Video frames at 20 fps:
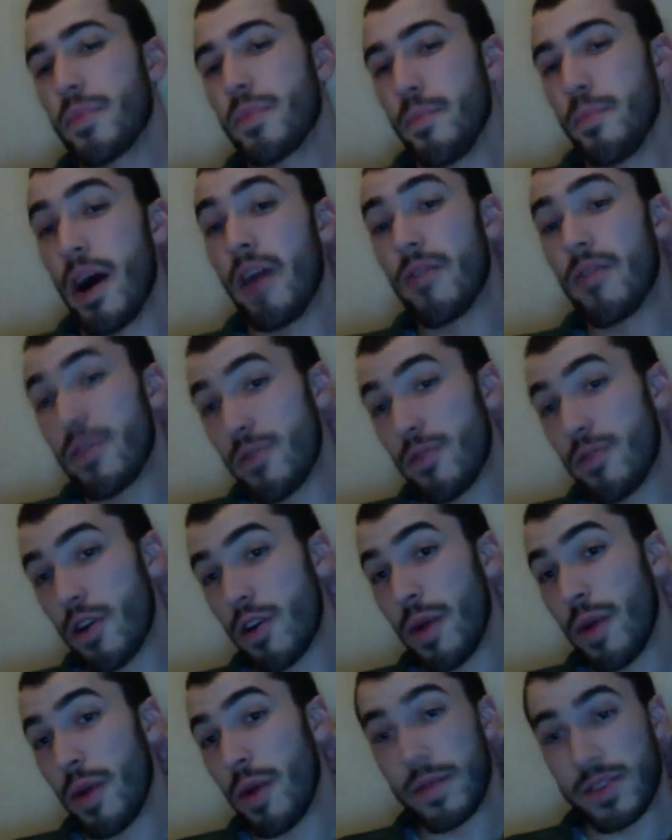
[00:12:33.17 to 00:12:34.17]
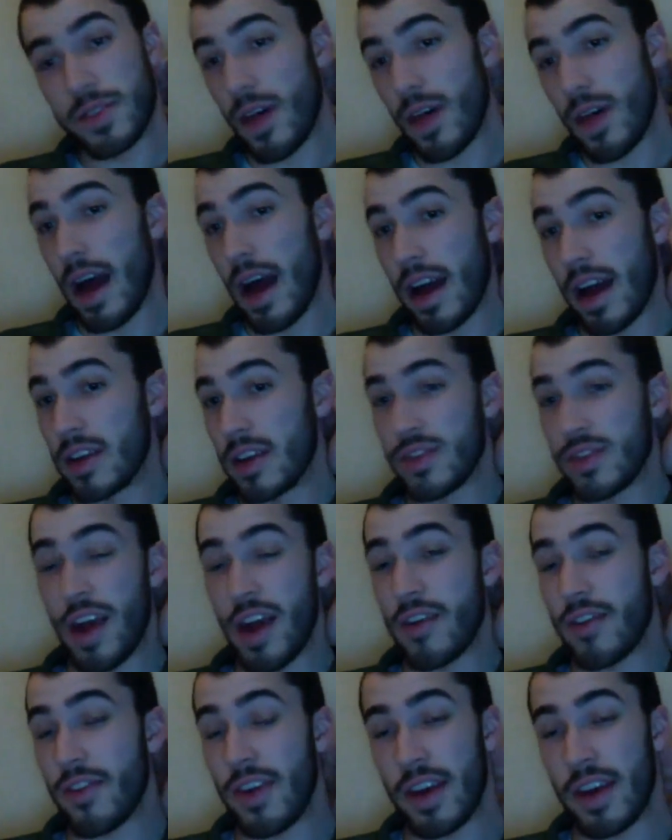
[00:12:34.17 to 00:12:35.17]
Melvin wrote him up as a lock on
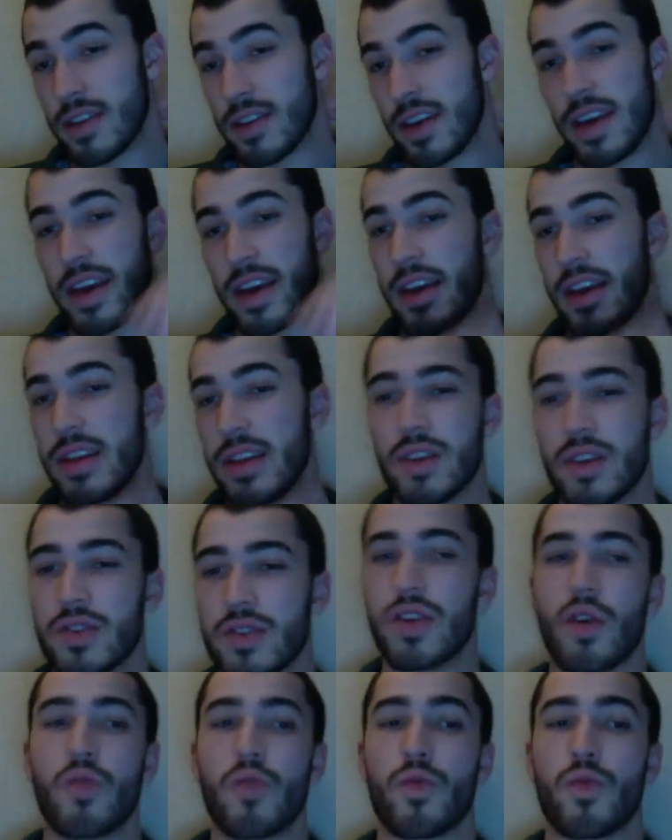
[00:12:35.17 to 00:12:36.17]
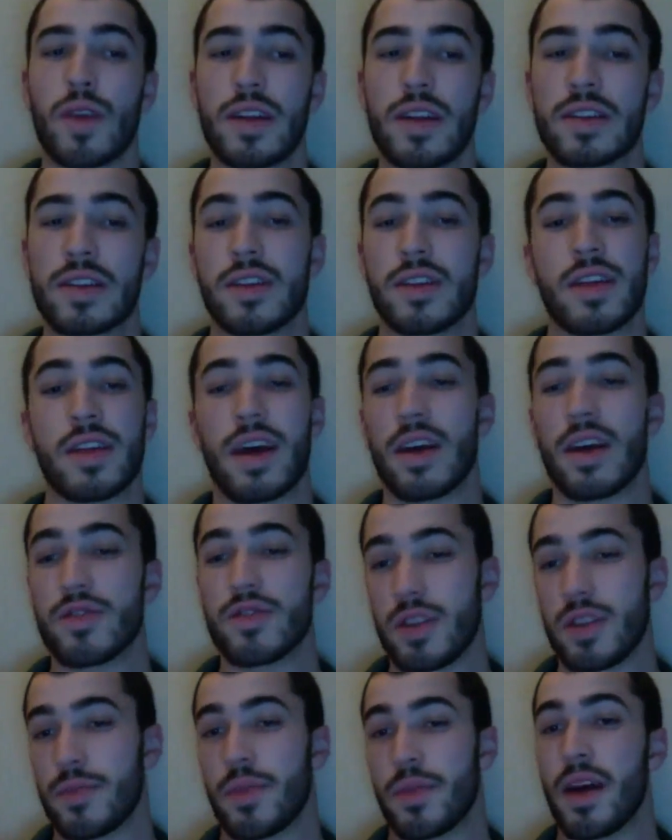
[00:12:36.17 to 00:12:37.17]
DraftKings. Like there's no reason that you
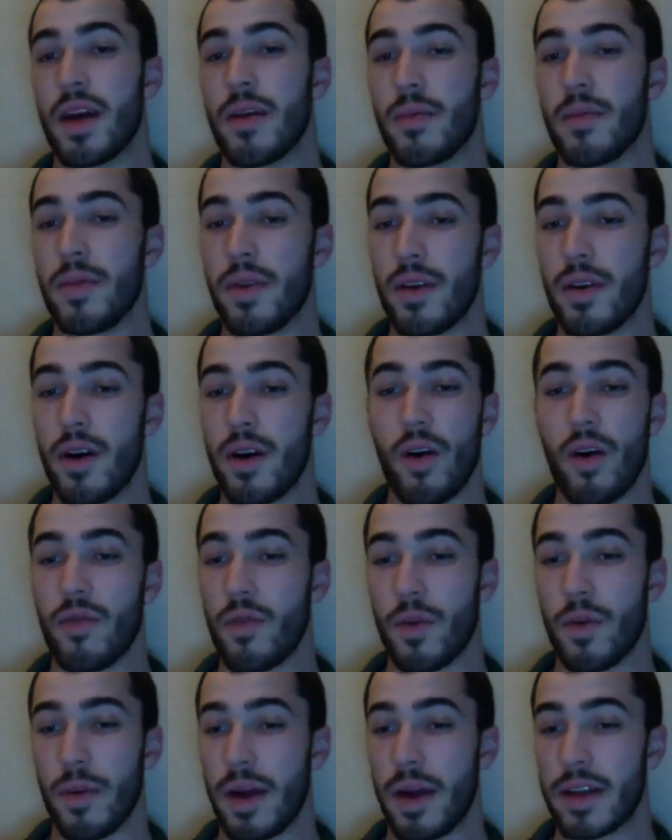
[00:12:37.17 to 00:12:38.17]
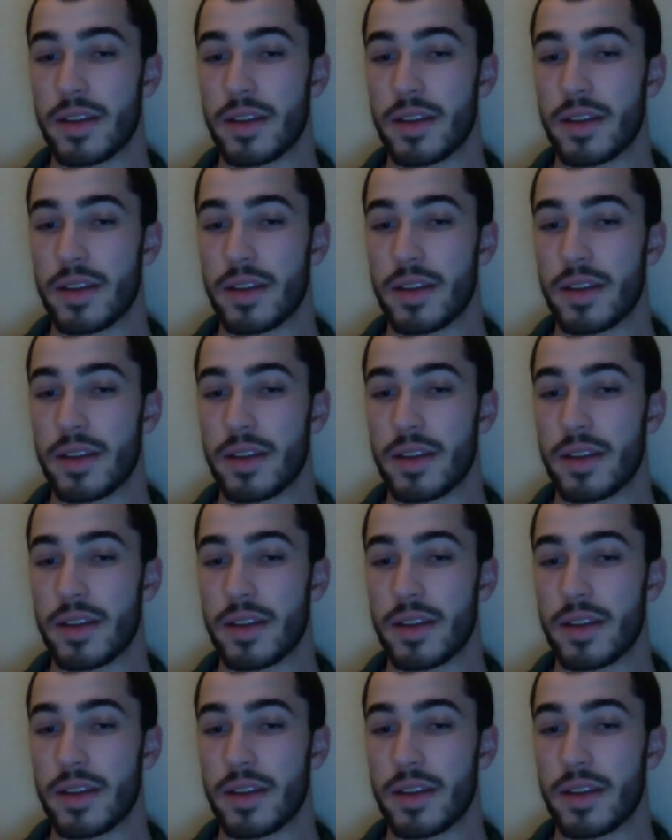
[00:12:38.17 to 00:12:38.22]
shouldn't play him. All four.